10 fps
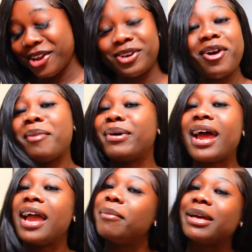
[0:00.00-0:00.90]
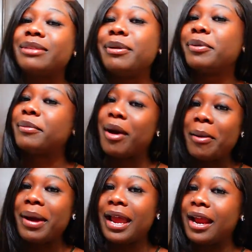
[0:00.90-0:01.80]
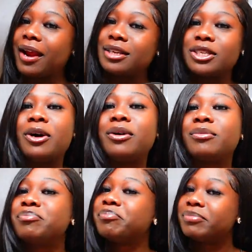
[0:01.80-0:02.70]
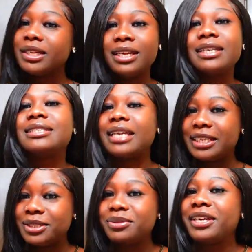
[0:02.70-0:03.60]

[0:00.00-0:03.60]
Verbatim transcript: No, but I am about to be promoting my hair, so stay tuned